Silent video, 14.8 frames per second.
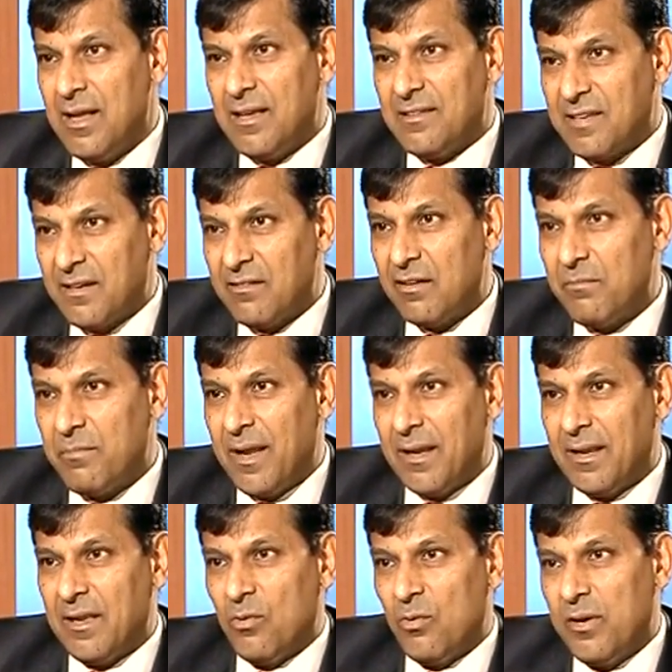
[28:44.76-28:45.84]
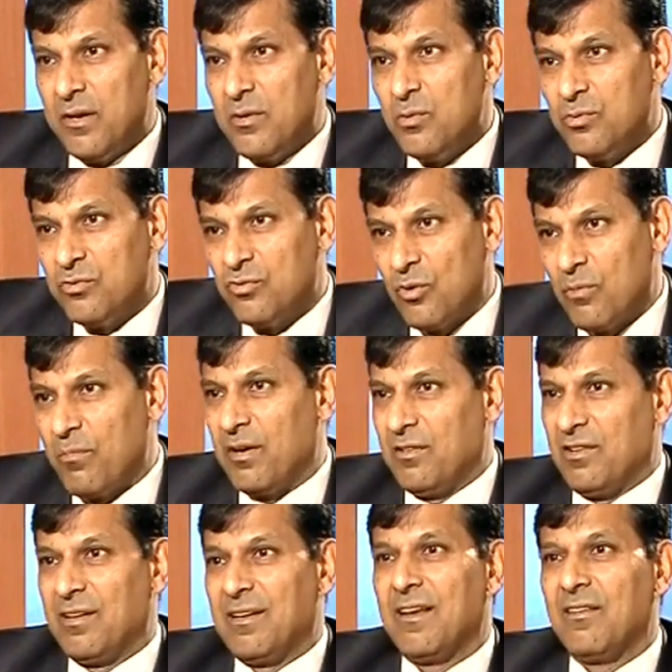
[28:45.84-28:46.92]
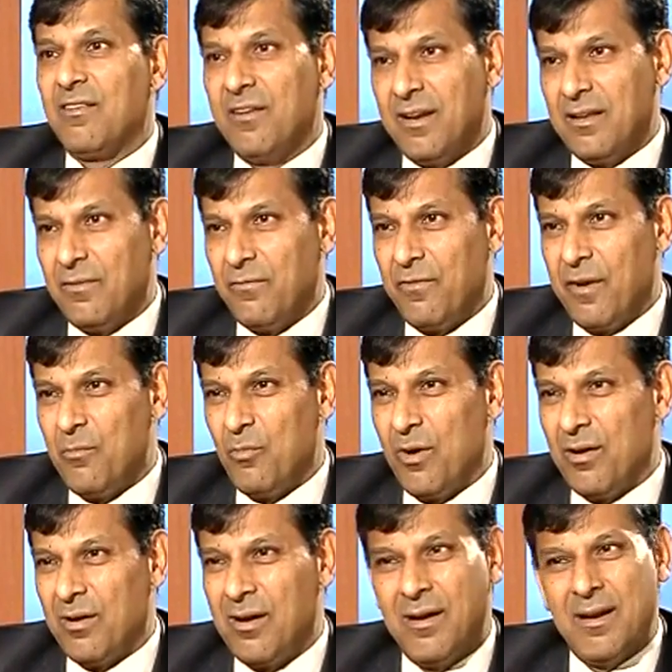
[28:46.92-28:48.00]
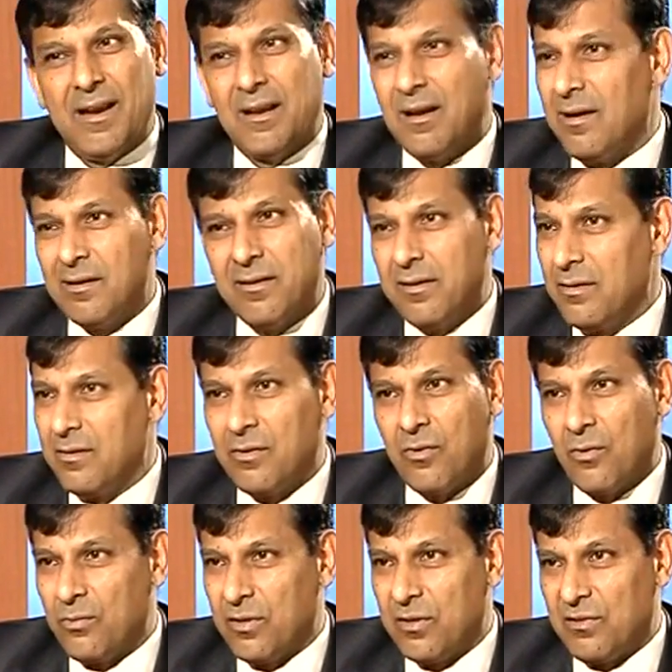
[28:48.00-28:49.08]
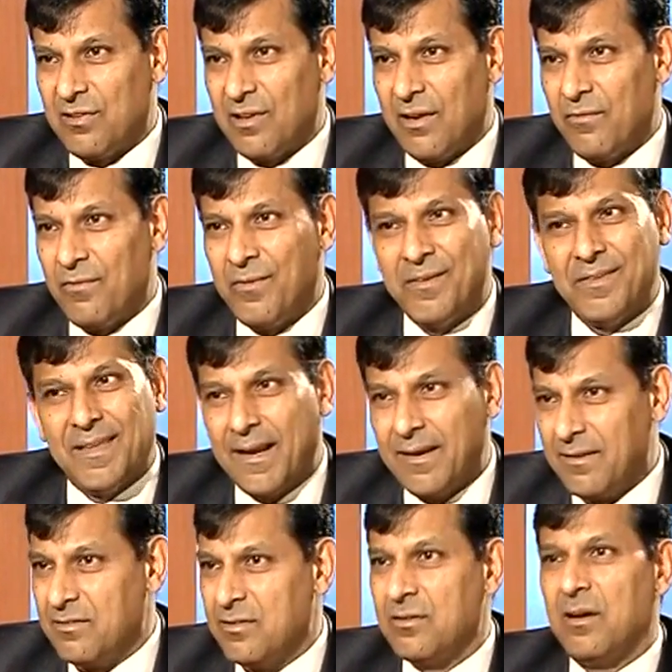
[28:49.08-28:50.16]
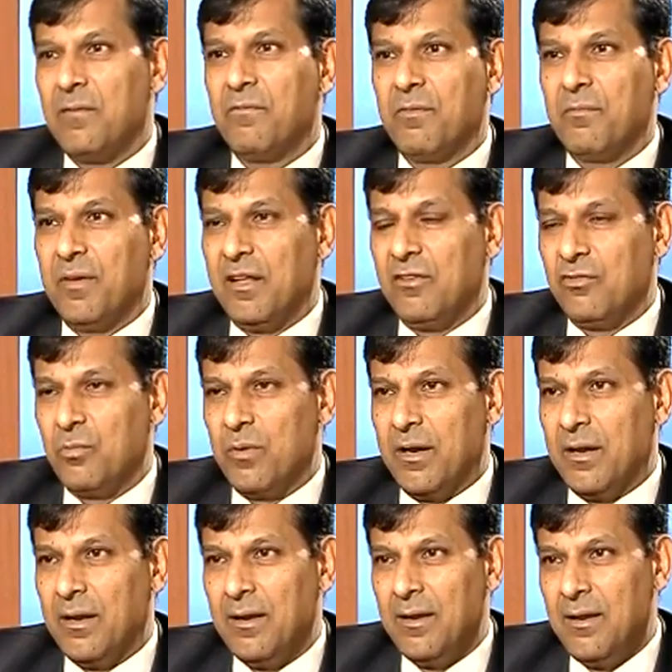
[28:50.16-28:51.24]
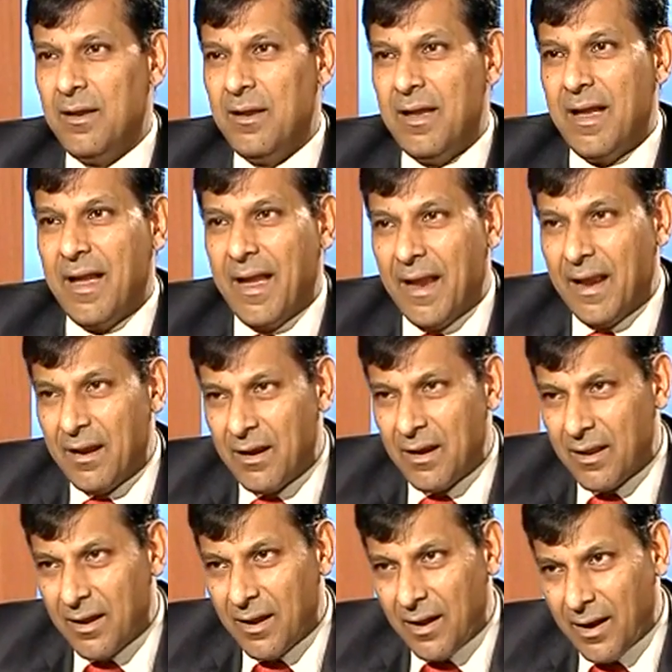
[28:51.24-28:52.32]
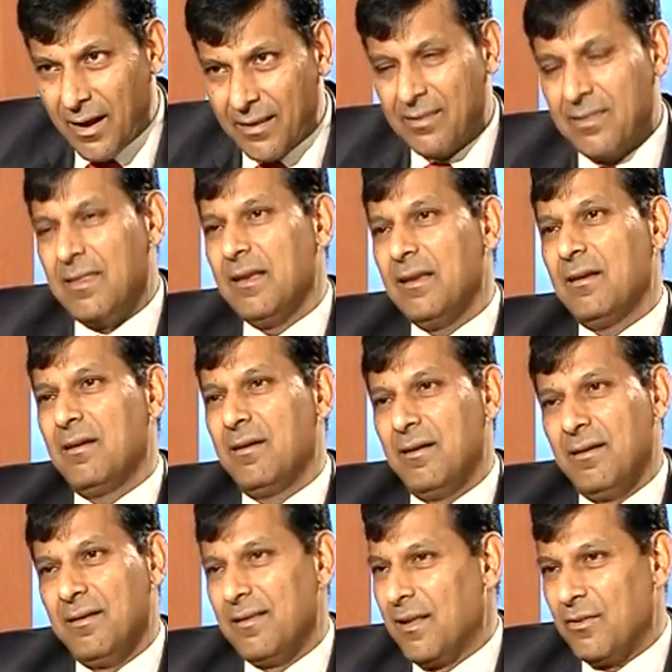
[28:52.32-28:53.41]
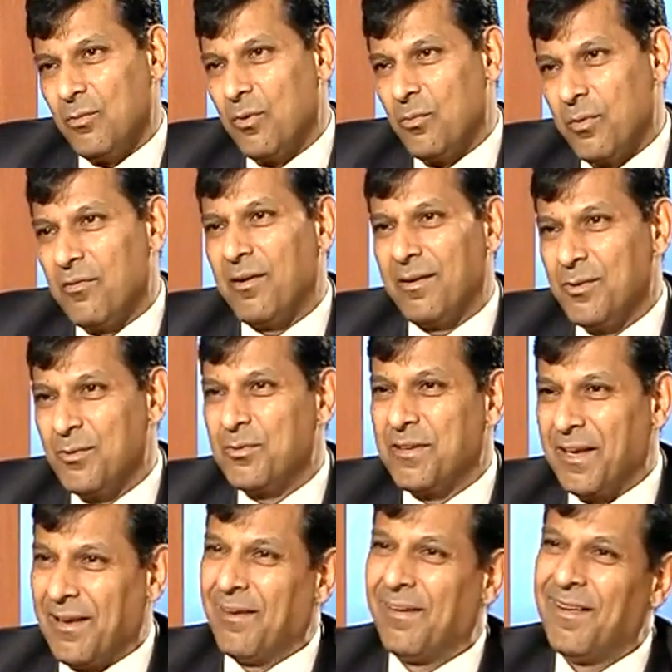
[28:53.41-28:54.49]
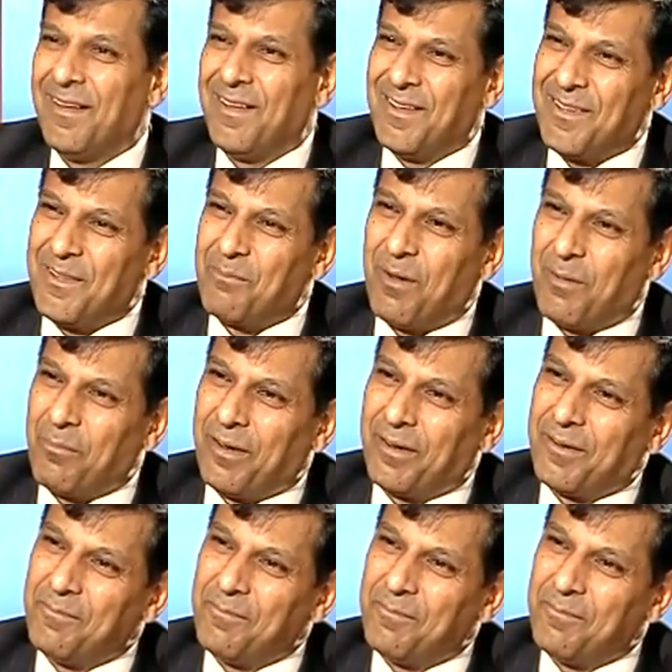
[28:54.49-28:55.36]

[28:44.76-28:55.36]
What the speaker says: Central bank can only do so much. It can create the framework, can't create the growth itself. That has to come from elsewhere. And I think that's what we're trying to tell the public.